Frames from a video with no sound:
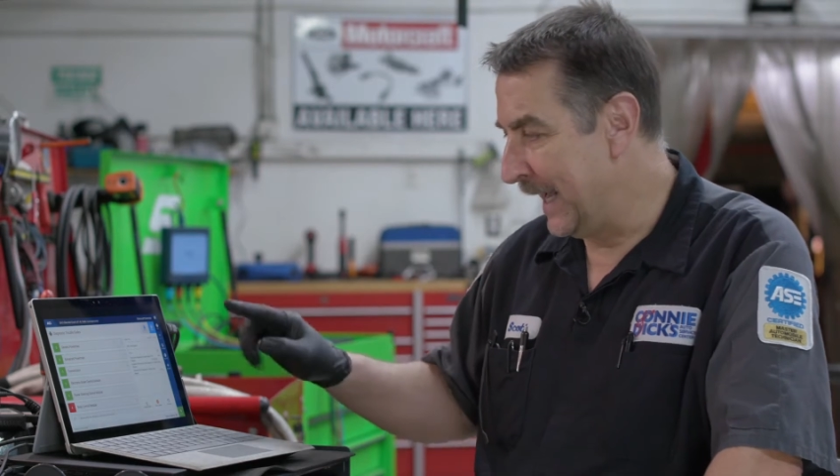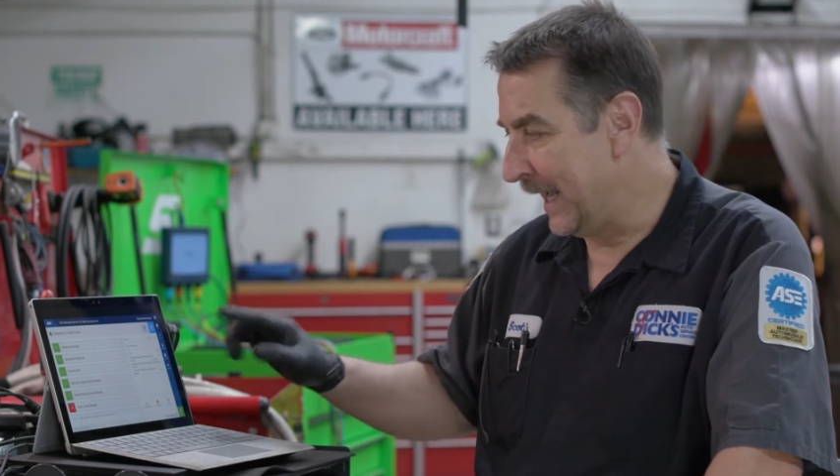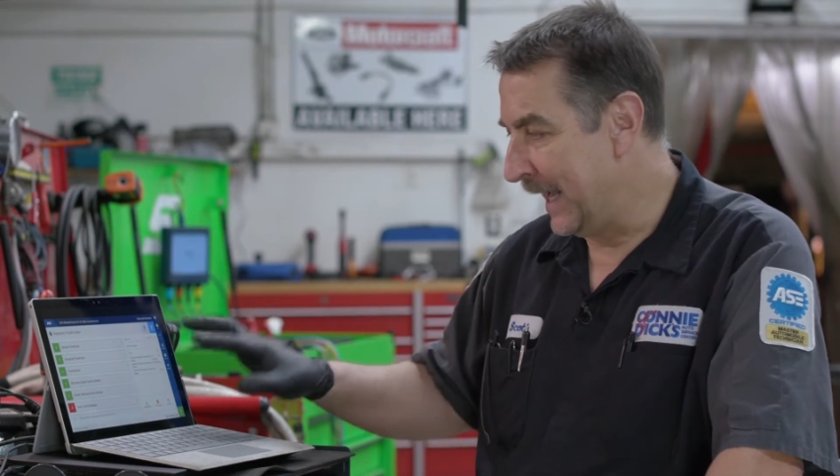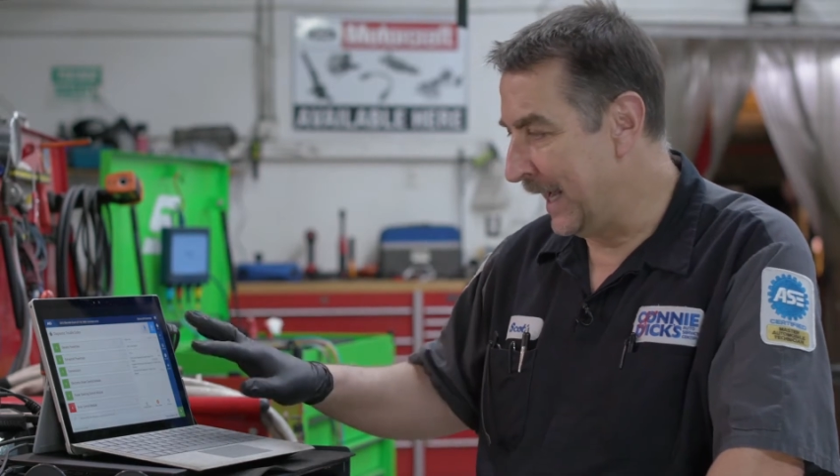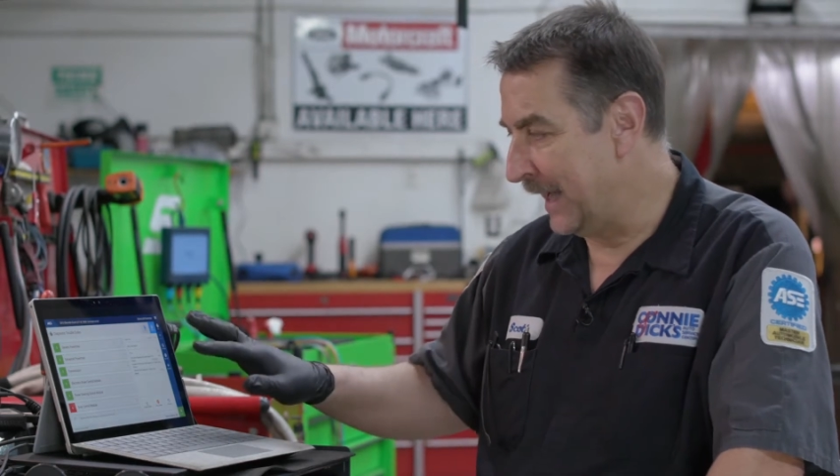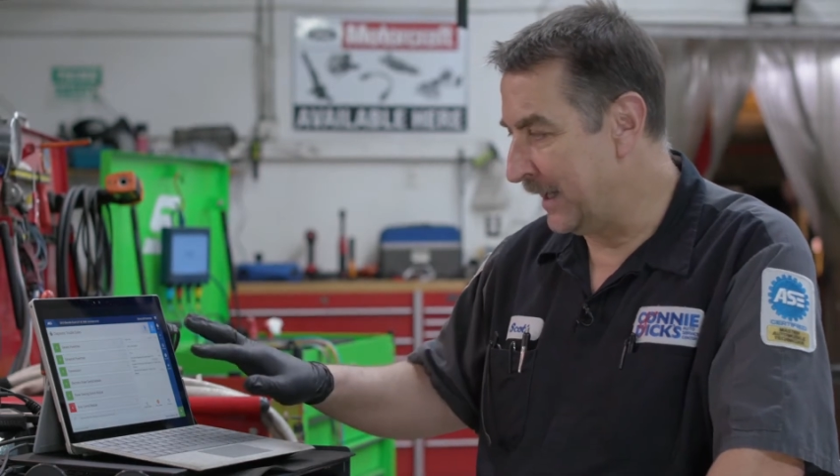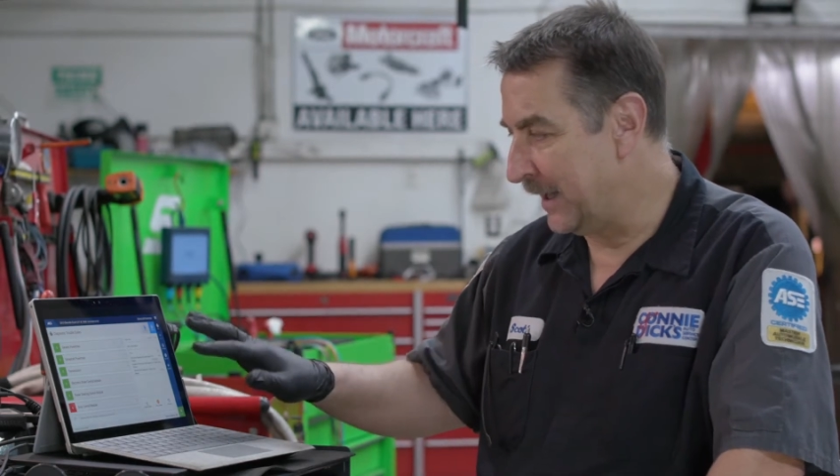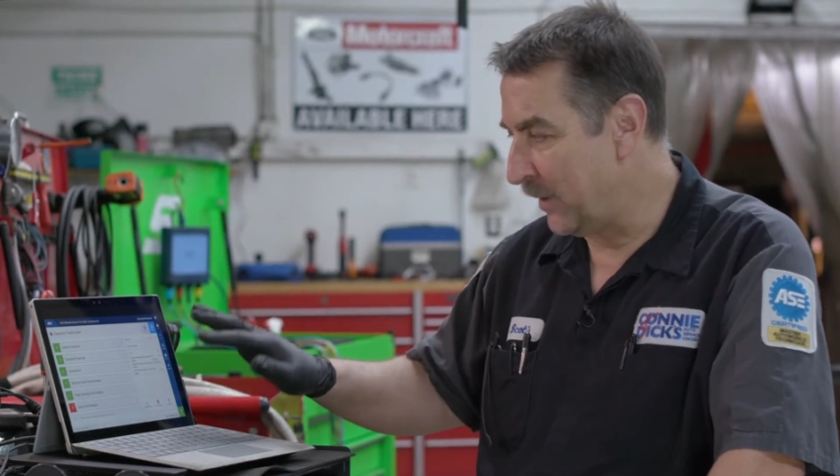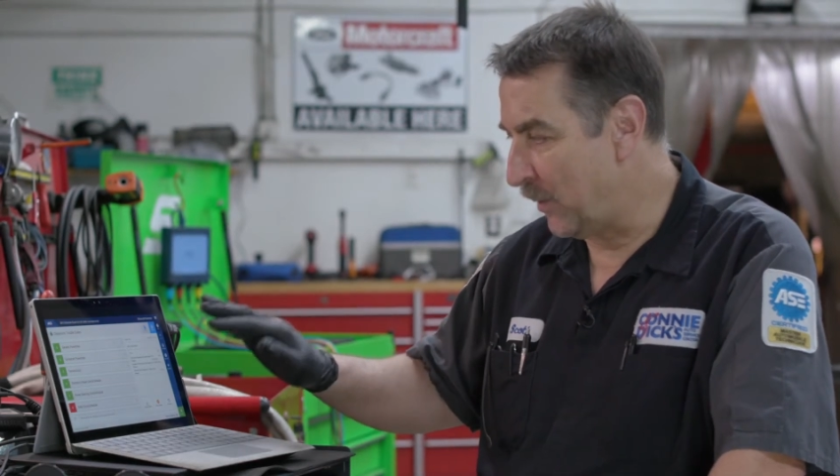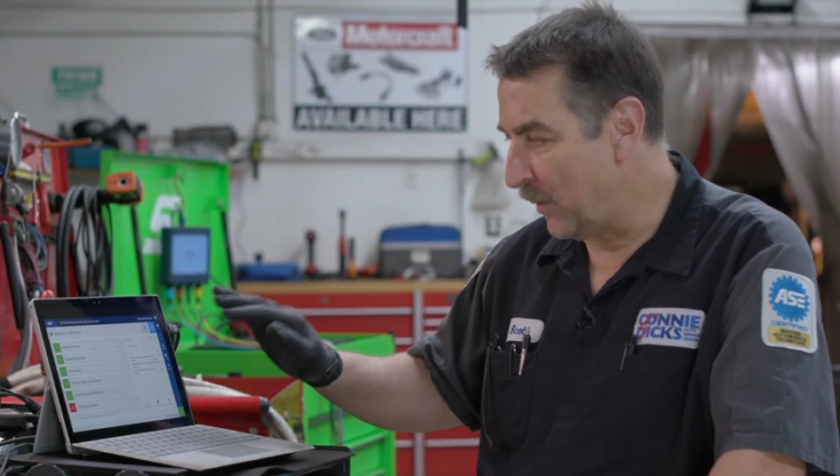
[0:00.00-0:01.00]

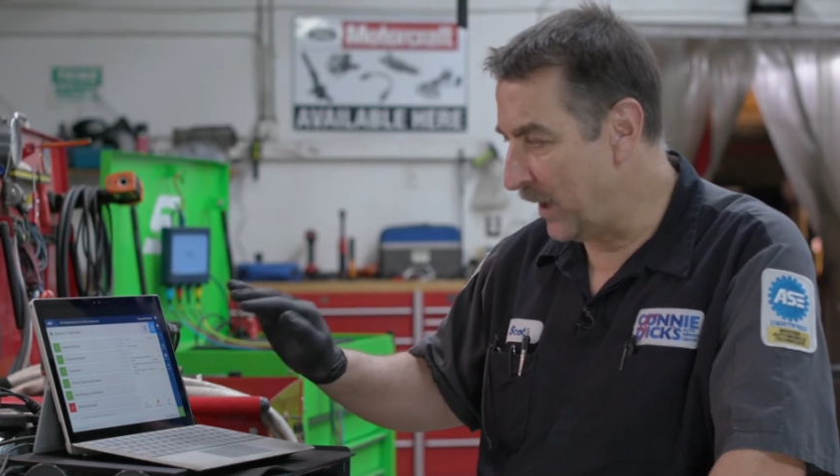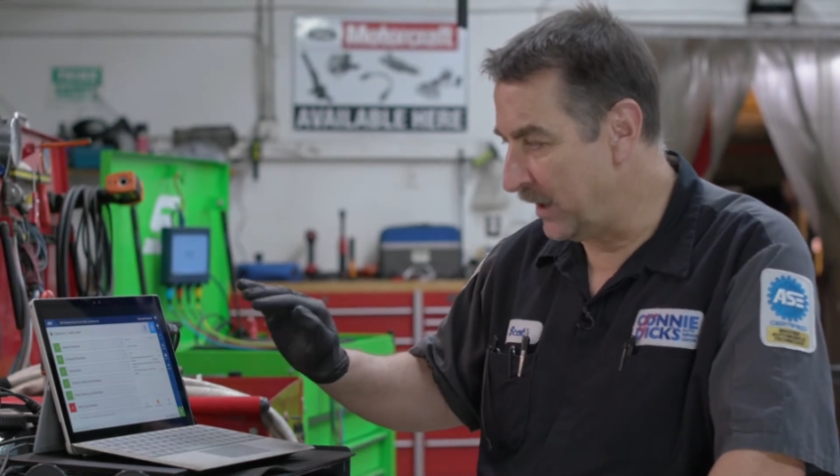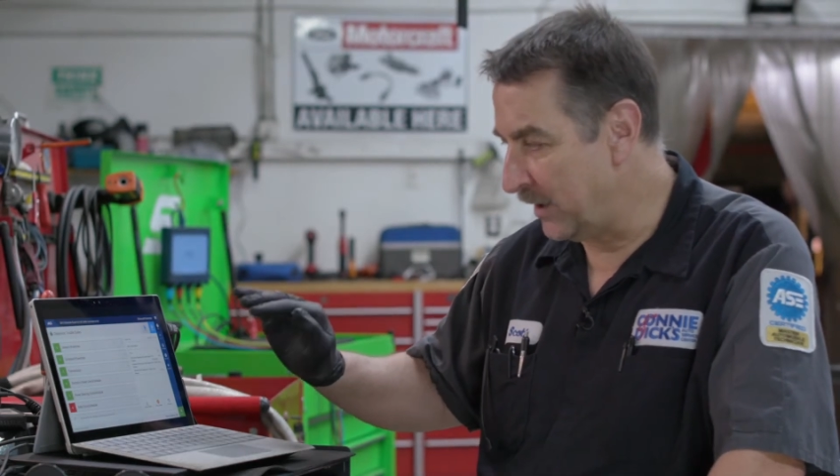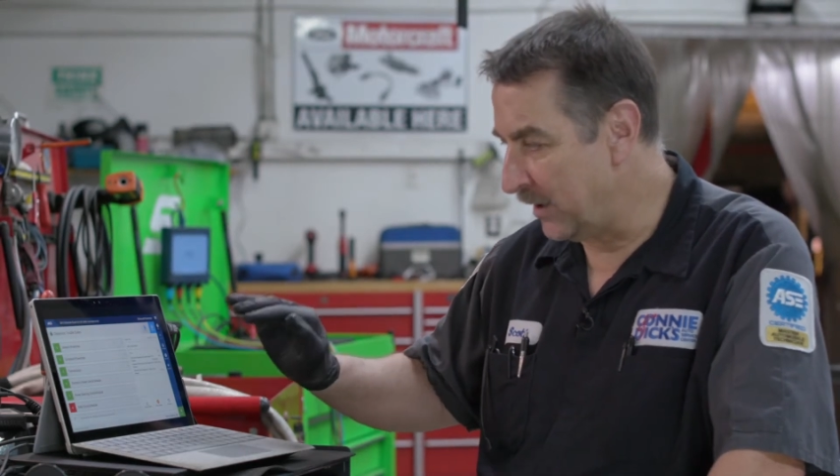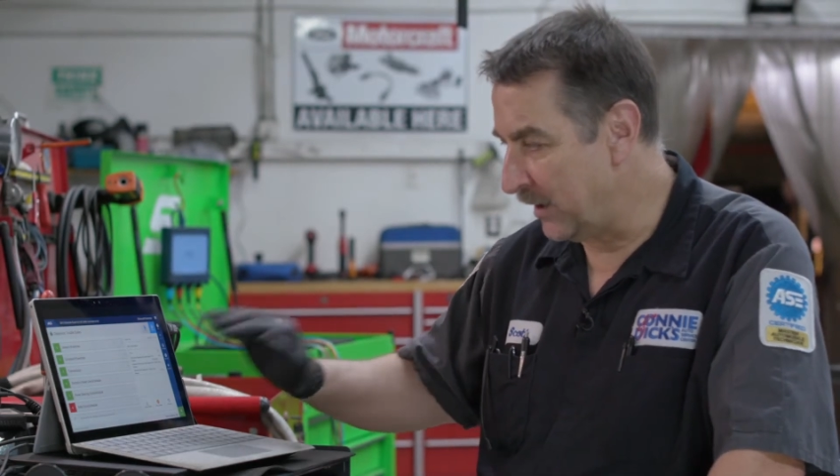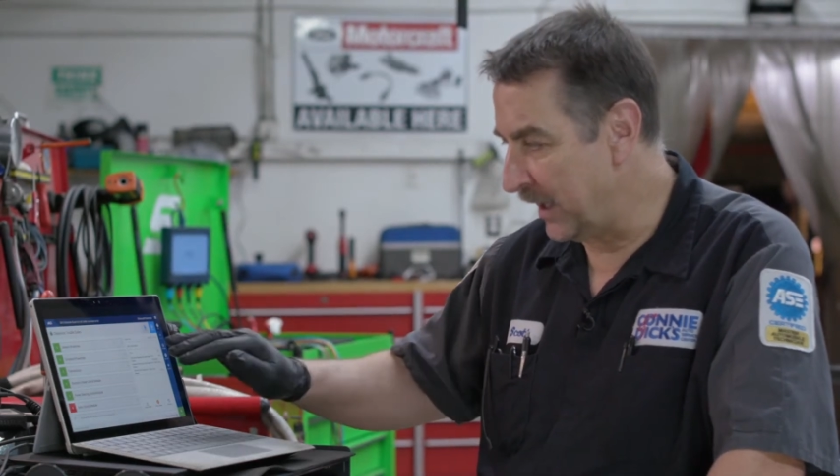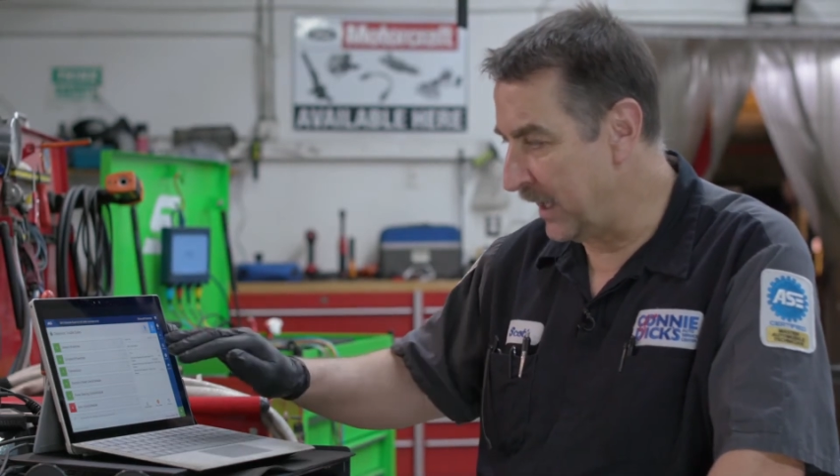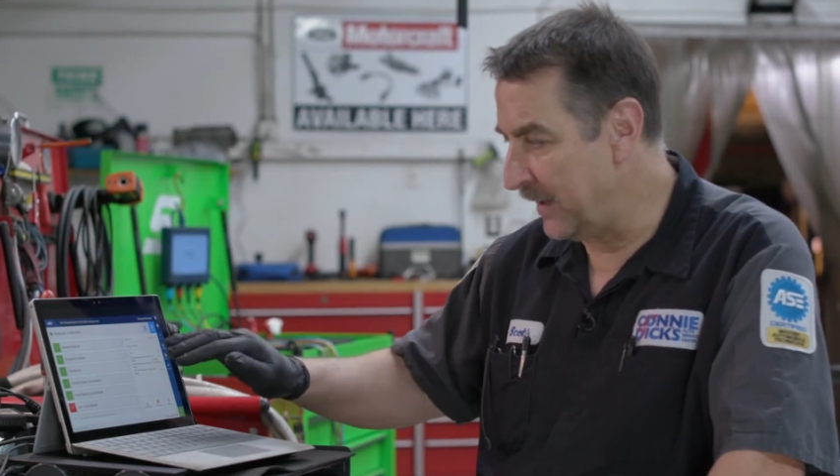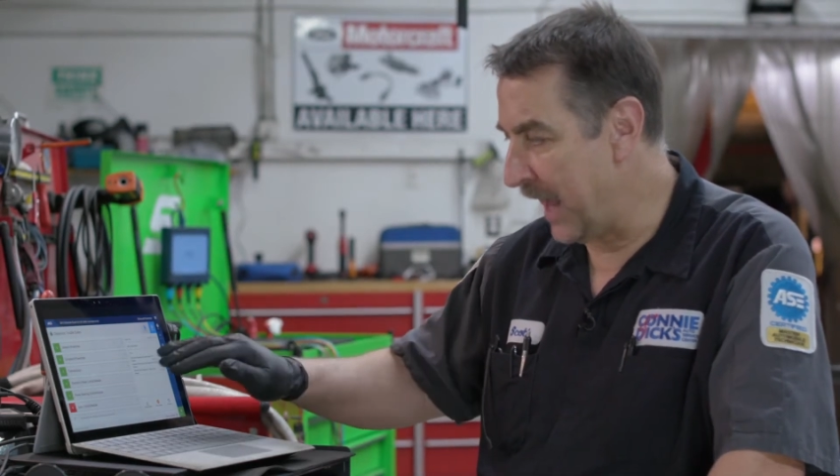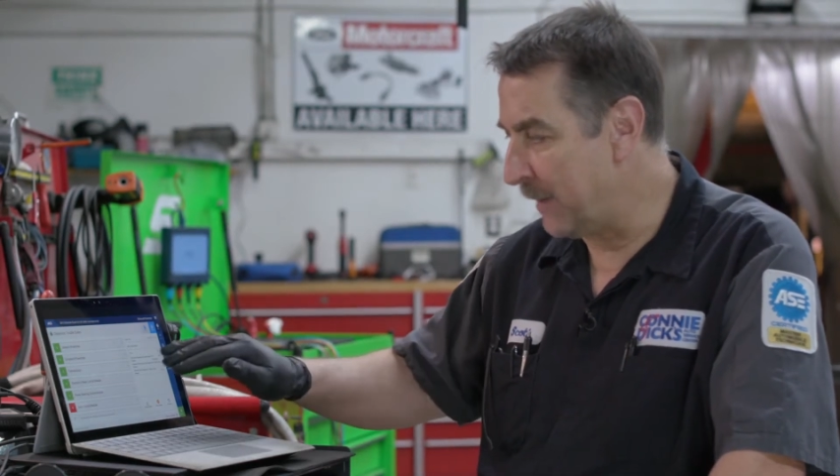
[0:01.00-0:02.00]
And when you're
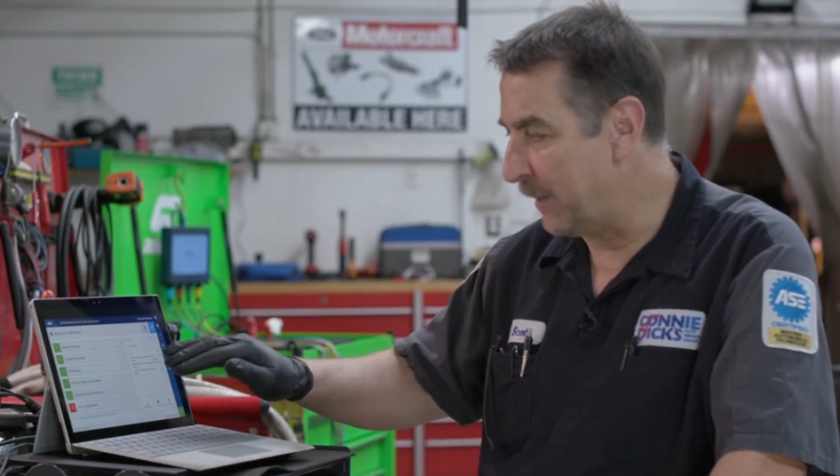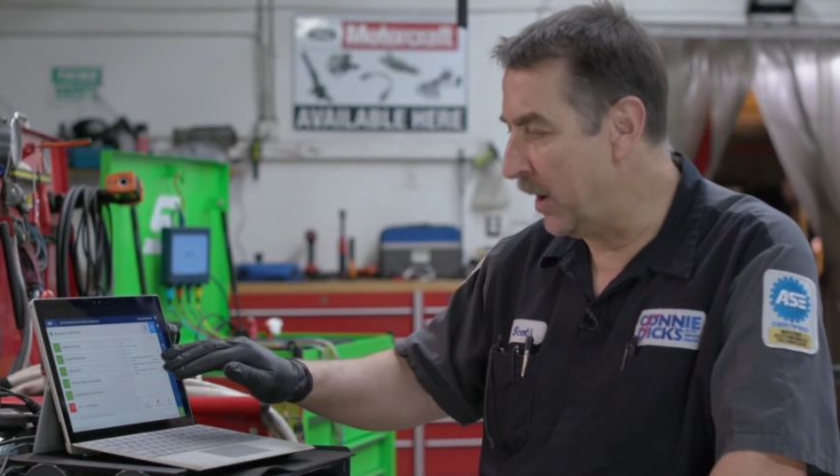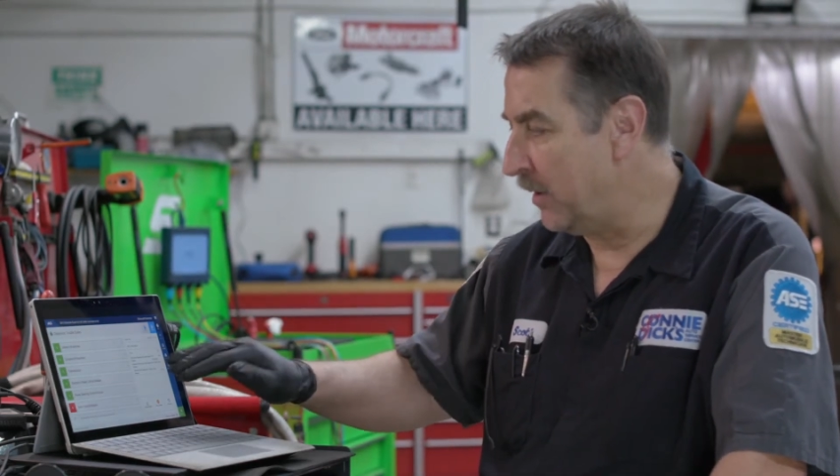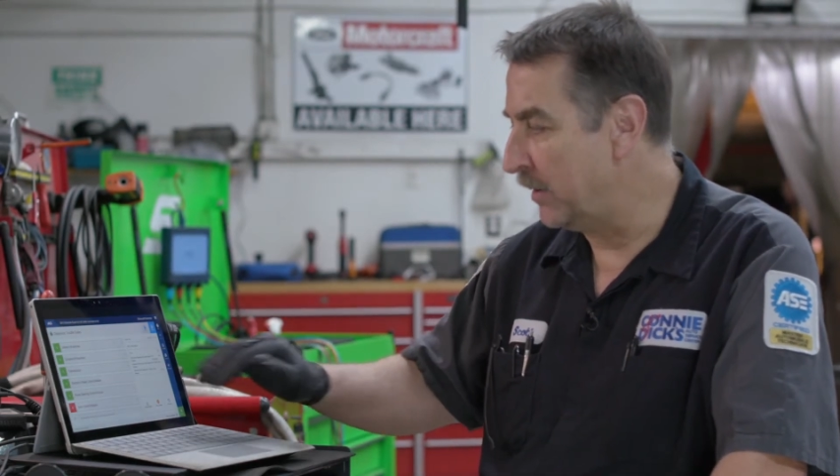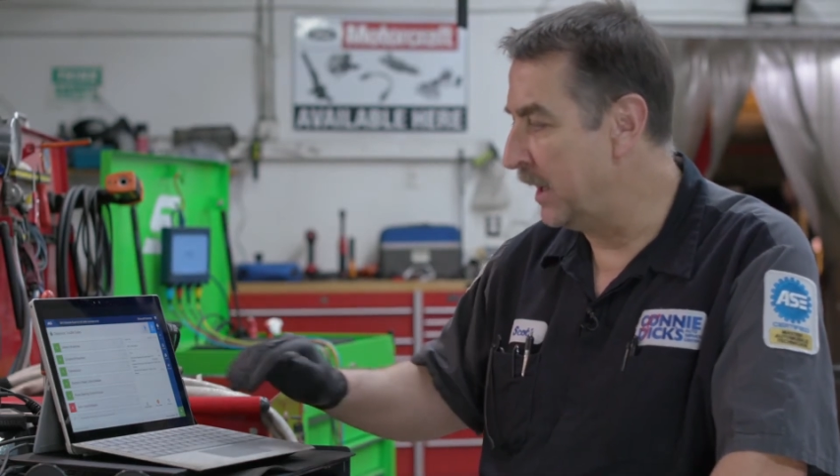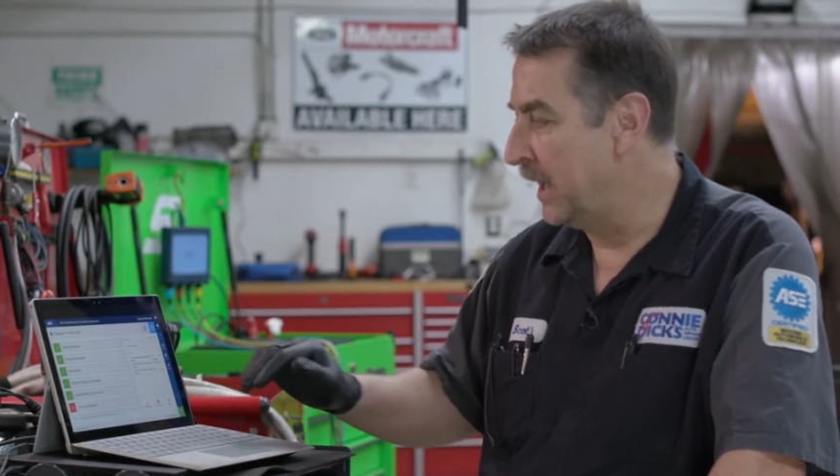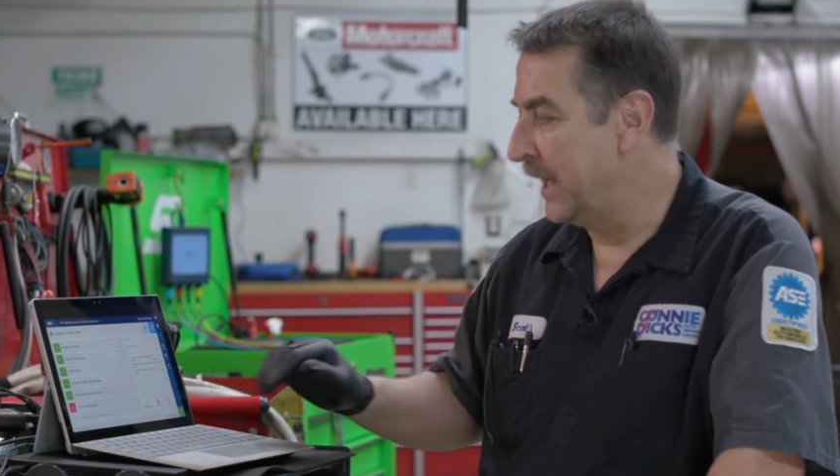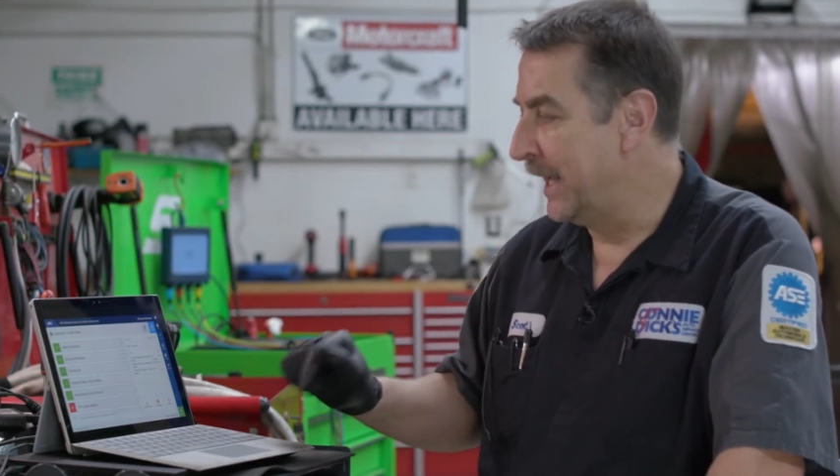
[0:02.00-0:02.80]
in that mode,